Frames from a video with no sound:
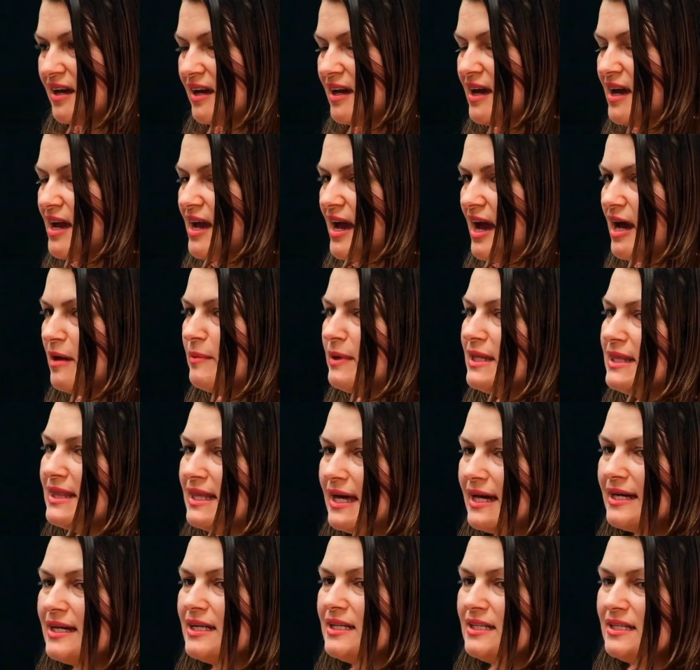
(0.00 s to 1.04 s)
Yeah. I
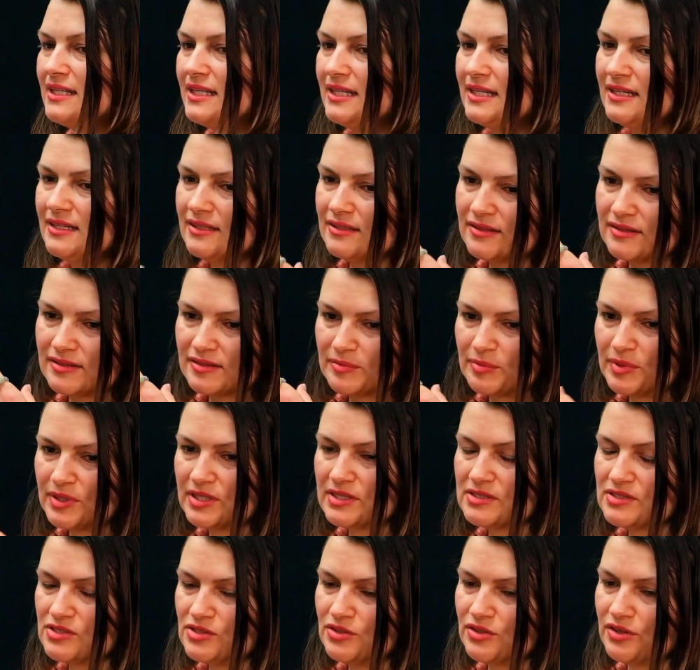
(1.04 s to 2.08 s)
mean, luckily,
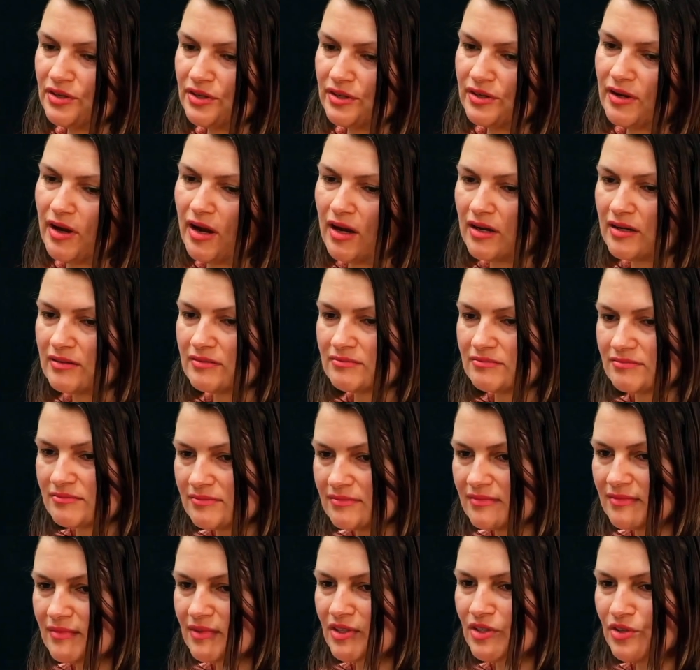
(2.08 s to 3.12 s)
because,
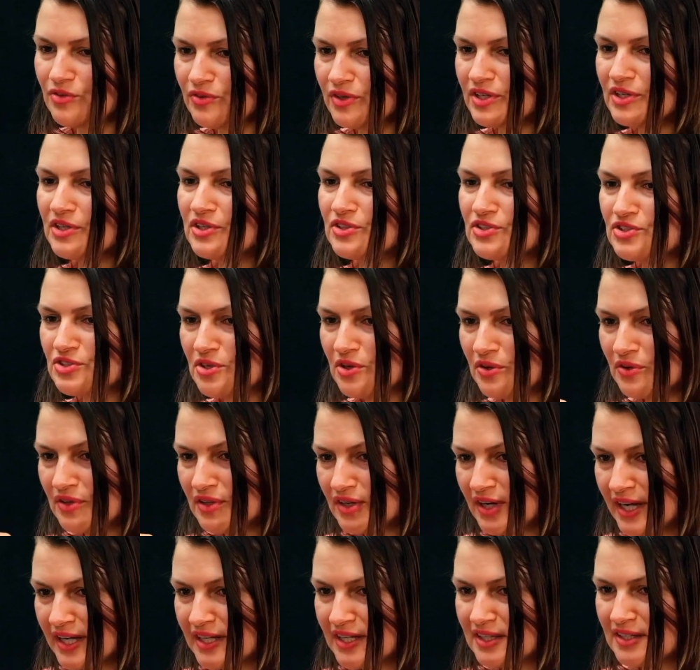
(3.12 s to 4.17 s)
you're in
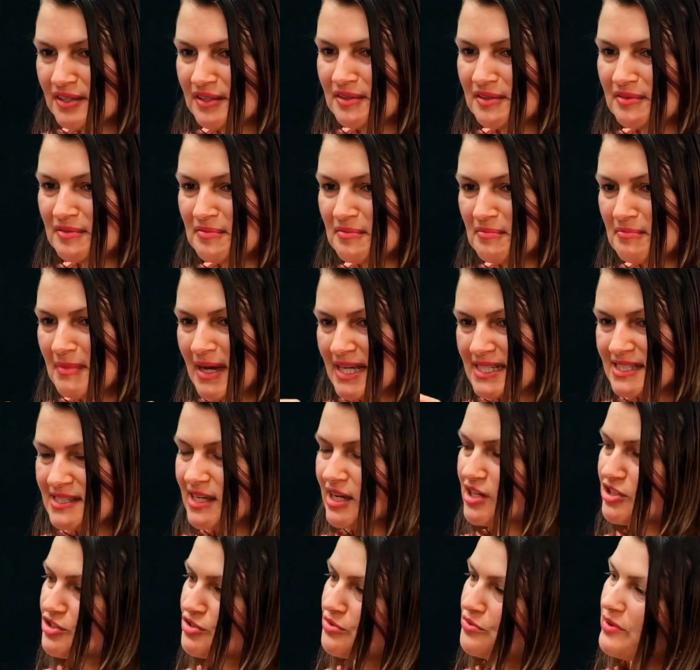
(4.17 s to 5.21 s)
control and I can
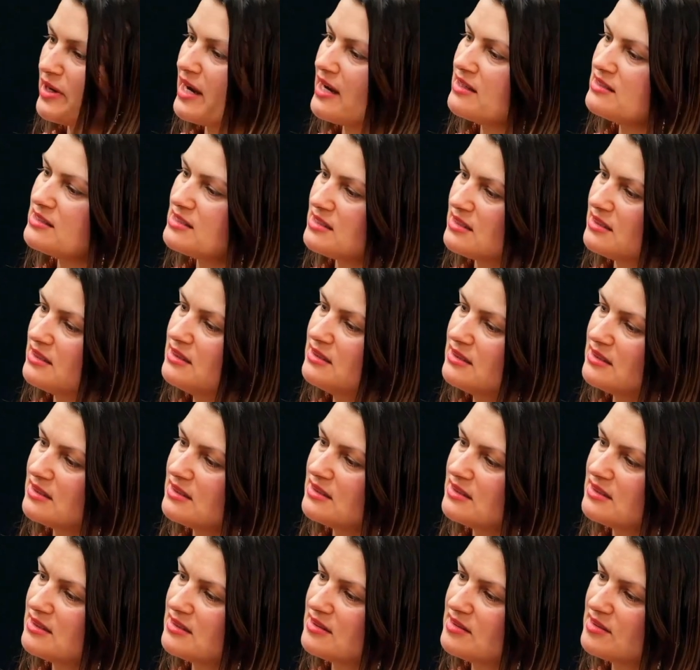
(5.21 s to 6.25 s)
massage around
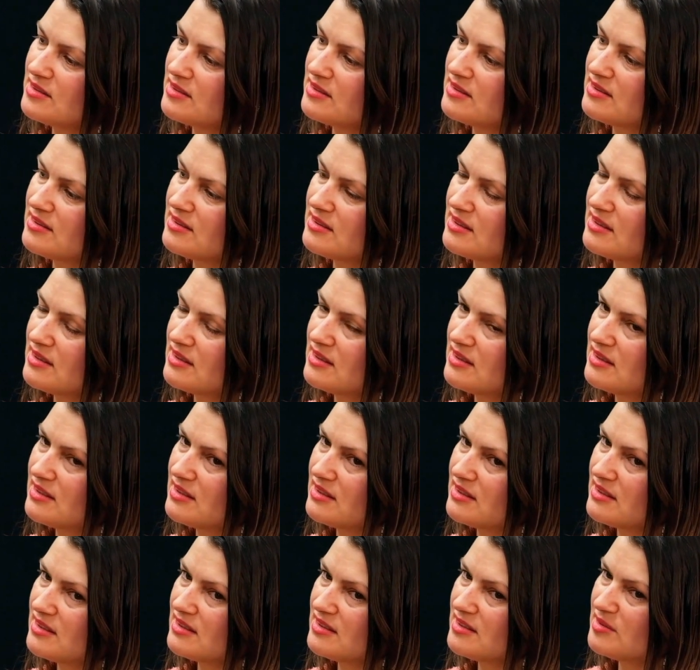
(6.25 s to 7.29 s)
it.
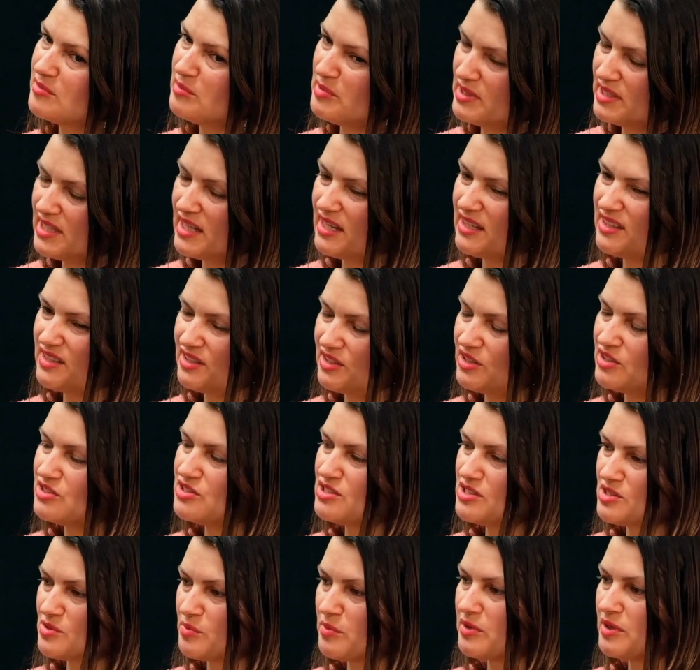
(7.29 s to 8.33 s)
But yeah, you
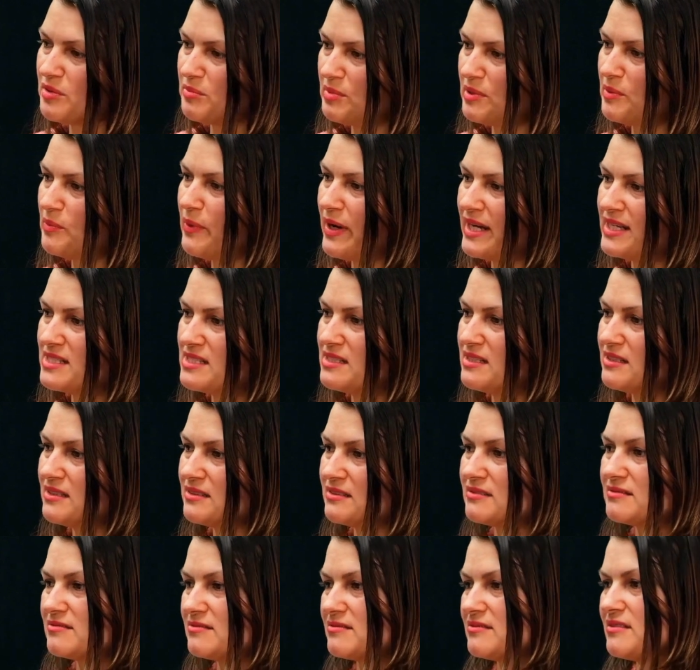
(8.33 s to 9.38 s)
just want to be
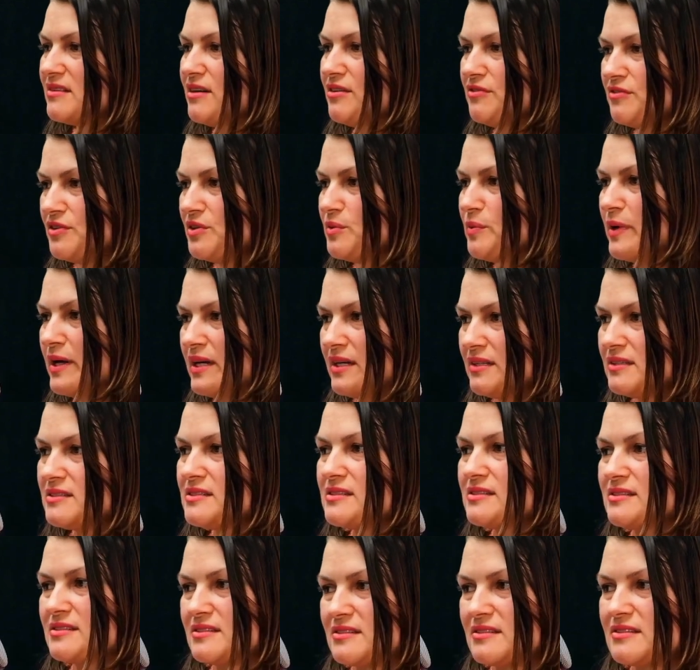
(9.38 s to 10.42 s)
waiting a few
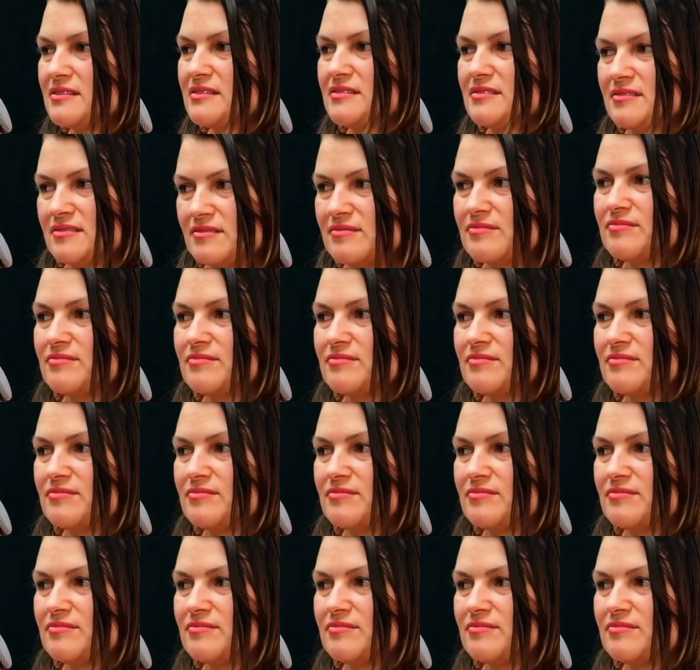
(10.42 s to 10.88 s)
weeks